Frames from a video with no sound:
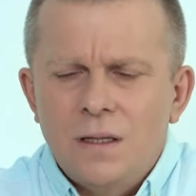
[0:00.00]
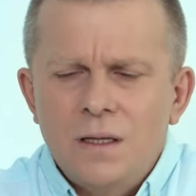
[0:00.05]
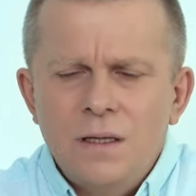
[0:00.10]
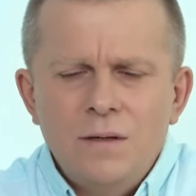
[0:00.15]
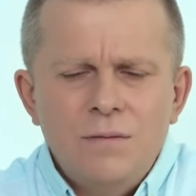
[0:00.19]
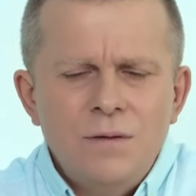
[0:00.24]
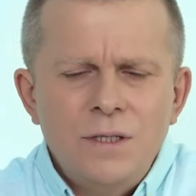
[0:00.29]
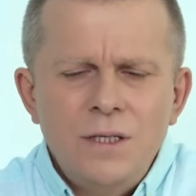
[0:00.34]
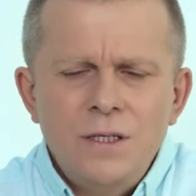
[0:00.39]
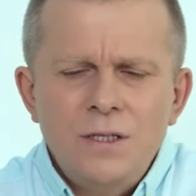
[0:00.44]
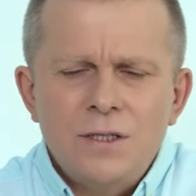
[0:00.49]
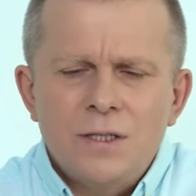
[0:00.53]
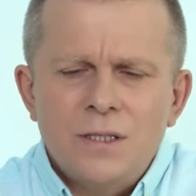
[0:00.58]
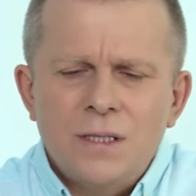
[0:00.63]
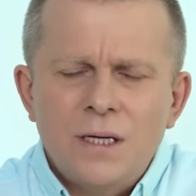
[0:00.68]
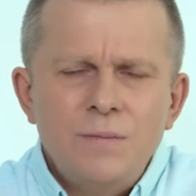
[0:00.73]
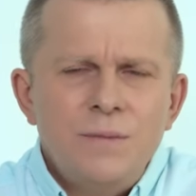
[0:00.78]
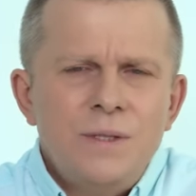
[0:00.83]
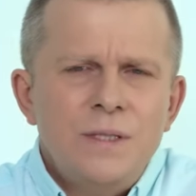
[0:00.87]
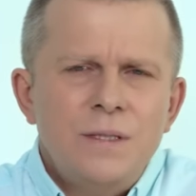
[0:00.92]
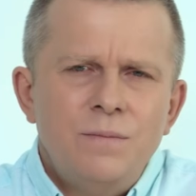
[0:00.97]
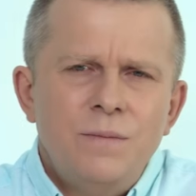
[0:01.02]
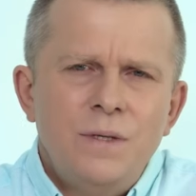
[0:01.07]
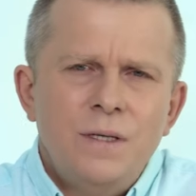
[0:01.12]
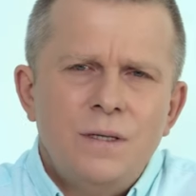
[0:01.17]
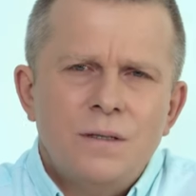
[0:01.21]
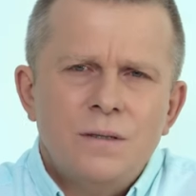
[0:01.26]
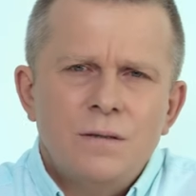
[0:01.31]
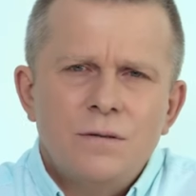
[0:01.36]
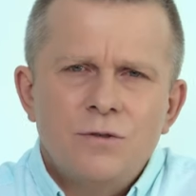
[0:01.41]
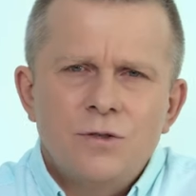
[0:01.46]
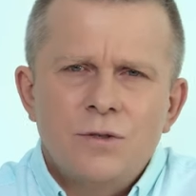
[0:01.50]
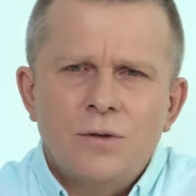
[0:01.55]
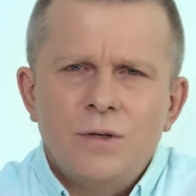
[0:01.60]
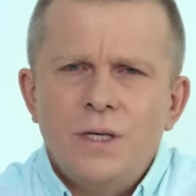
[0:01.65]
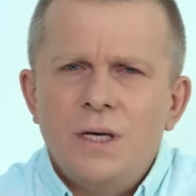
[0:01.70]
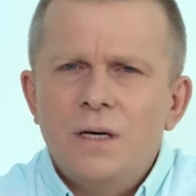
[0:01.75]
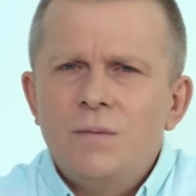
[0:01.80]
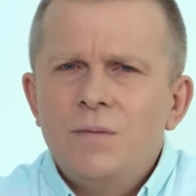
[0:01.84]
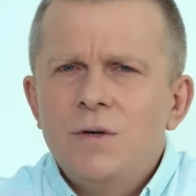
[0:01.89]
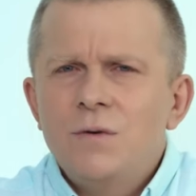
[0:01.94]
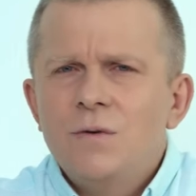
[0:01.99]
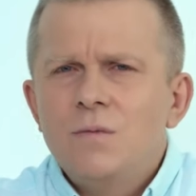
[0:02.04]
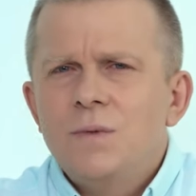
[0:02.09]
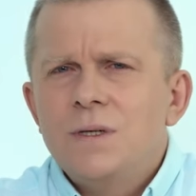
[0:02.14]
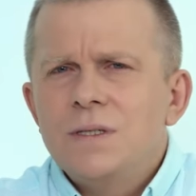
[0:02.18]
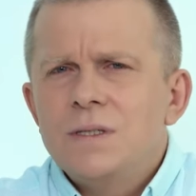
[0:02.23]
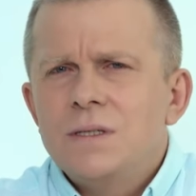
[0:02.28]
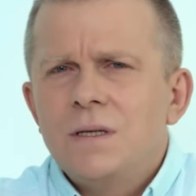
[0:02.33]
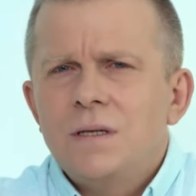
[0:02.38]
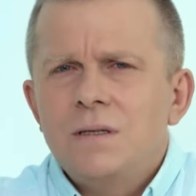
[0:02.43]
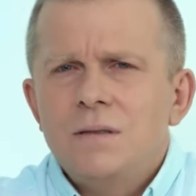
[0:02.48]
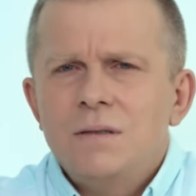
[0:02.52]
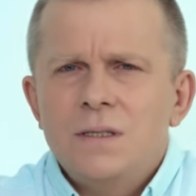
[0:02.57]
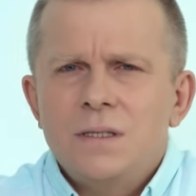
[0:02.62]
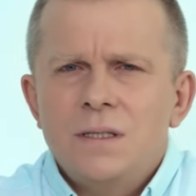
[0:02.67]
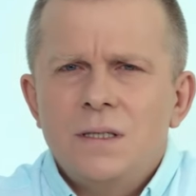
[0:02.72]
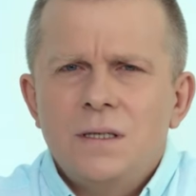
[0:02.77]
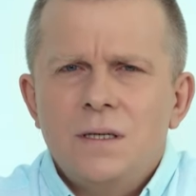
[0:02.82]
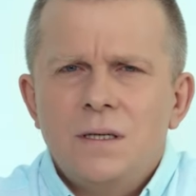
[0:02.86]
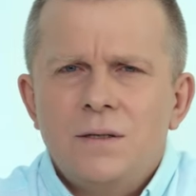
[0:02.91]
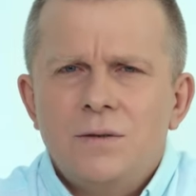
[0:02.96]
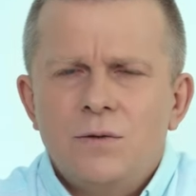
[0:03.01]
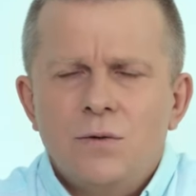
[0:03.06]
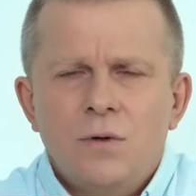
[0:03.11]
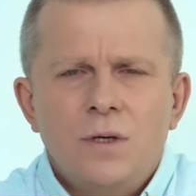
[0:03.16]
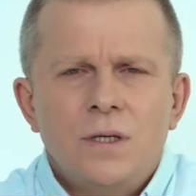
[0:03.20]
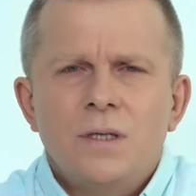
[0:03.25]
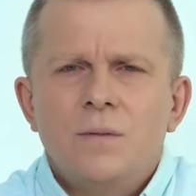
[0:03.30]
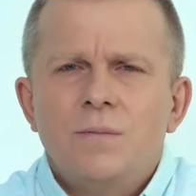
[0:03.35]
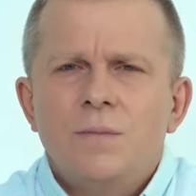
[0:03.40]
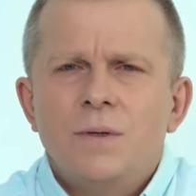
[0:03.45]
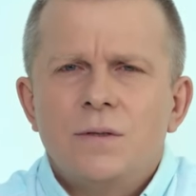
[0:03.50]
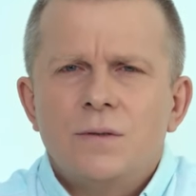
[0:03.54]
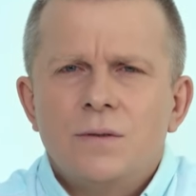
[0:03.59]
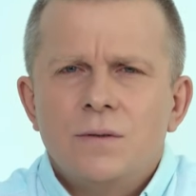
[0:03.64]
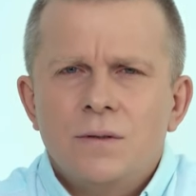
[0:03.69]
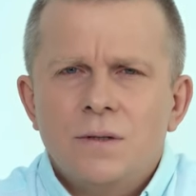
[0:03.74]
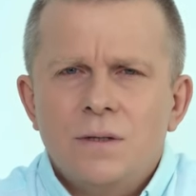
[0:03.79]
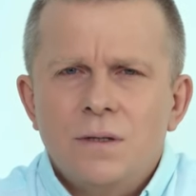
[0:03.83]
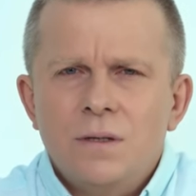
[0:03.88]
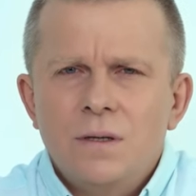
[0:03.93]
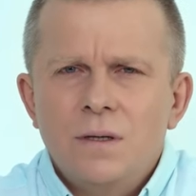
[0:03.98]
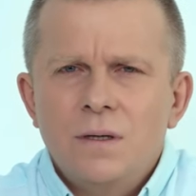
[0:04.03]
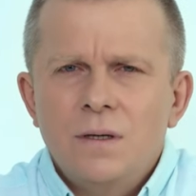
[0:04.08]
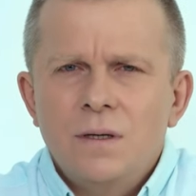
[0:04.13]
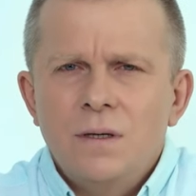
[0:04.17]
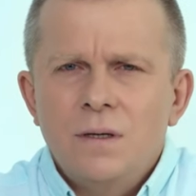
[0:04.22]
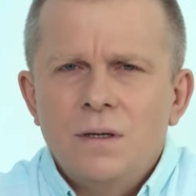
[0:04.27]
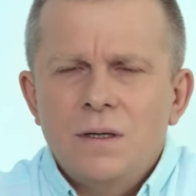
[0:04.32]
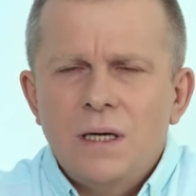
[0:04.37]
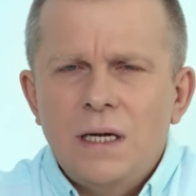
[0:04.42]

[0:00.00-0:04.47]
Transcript: And you tell yourself that the only goal you can set for yourself is peace.